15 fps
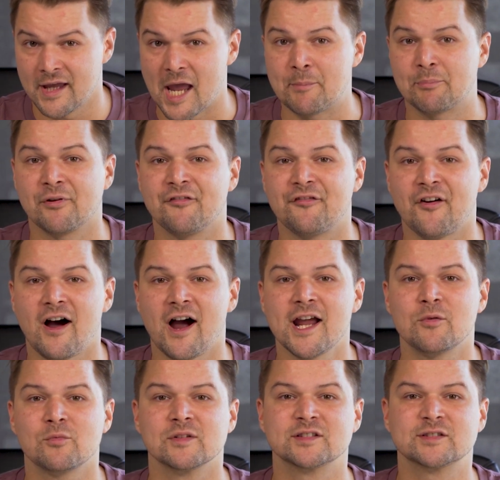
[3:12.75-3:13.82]
And
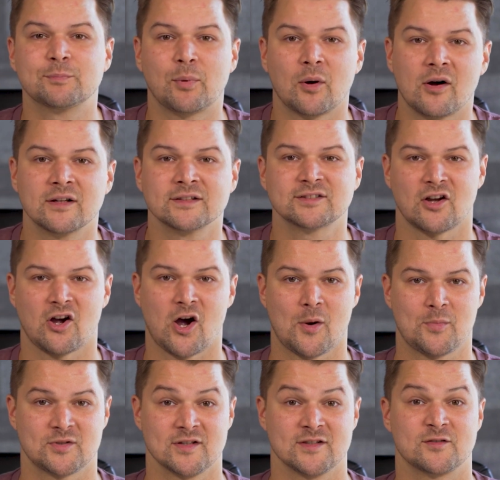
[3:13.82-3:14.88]
provide response
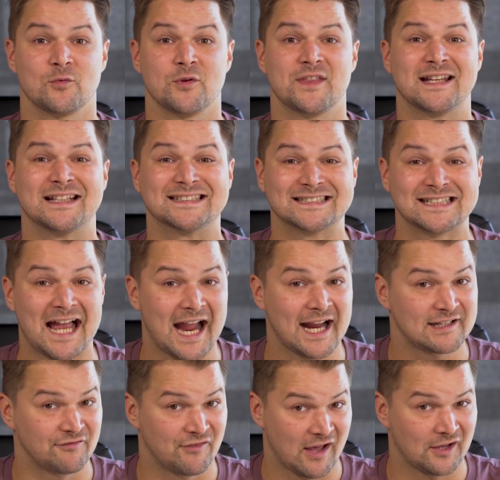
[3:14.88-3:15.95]
options with
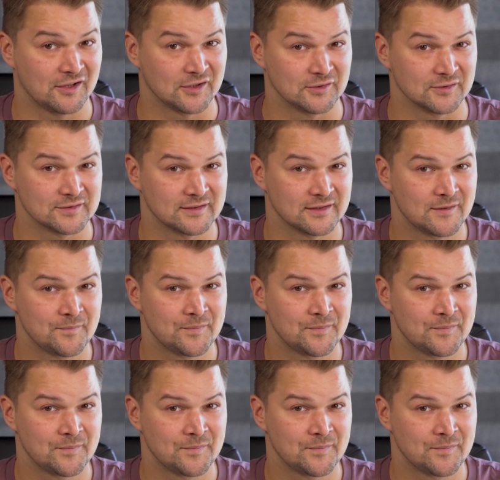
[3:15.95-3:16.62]
exact values.